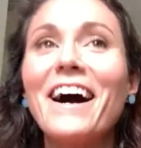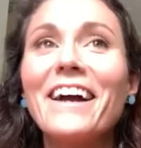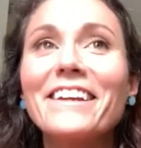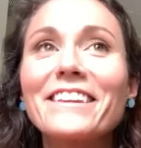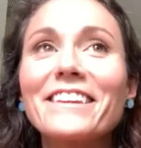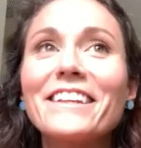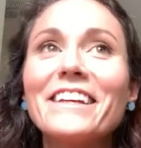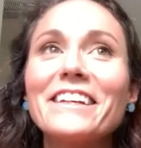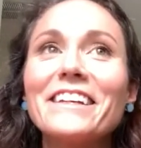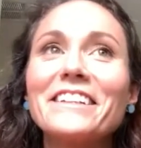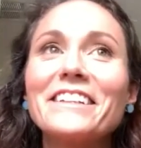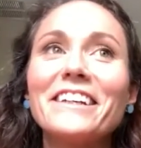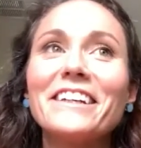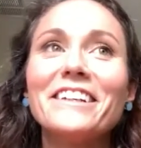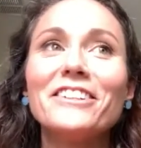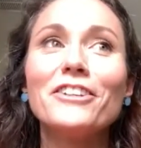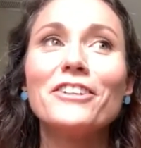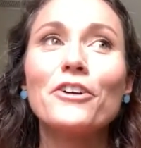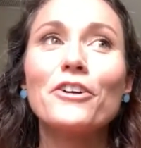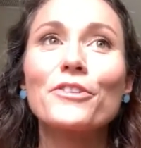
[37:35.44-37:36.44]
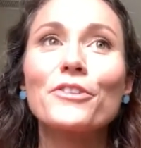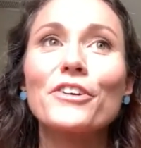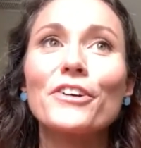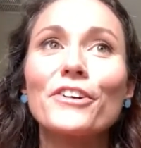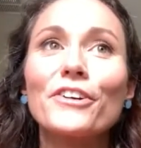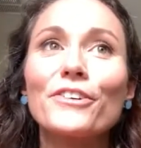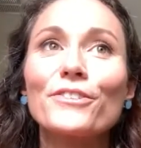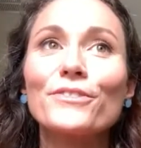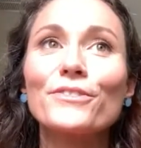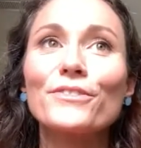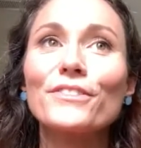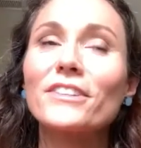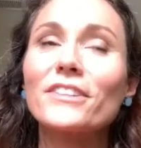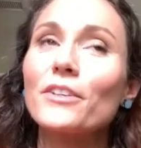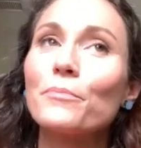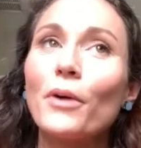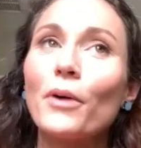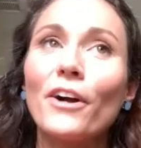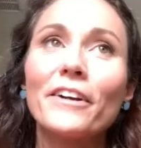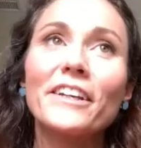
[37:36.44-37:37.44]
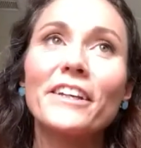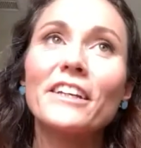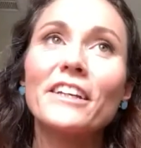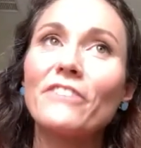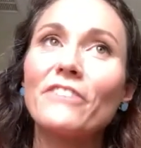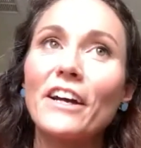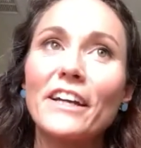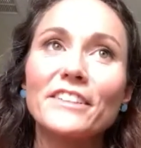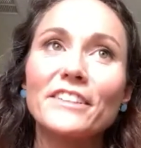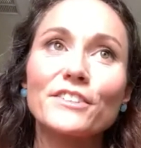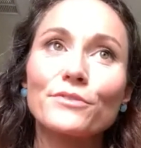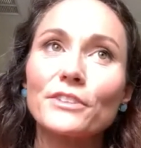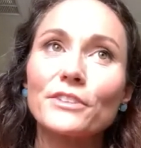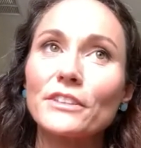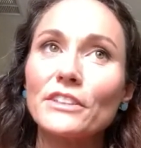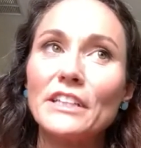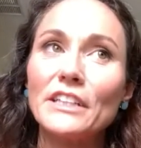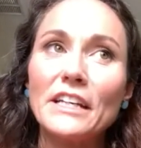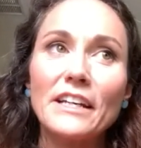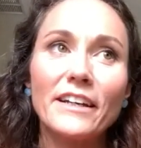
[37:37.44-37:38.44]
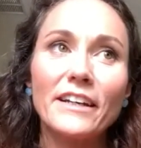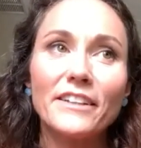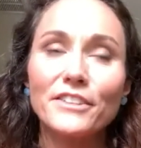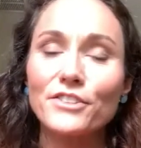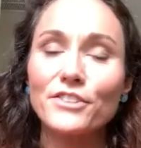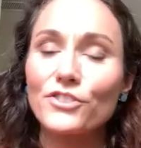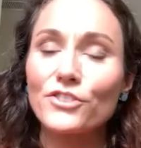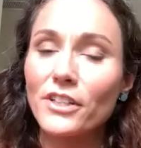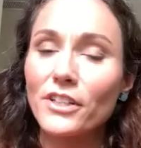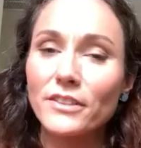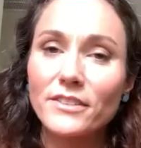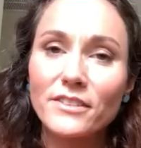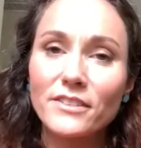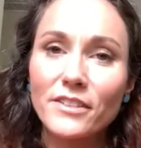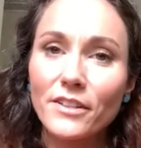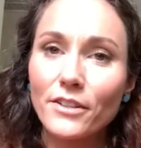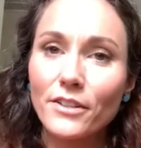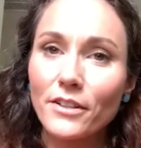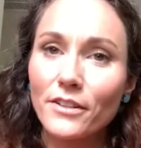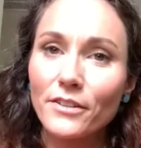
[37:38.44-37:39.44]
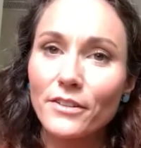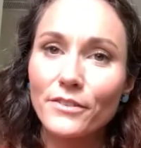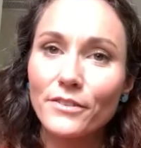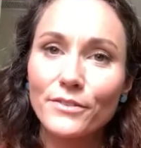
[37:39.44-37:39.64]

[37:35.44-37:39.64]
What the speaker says: think, the parting advice really is just to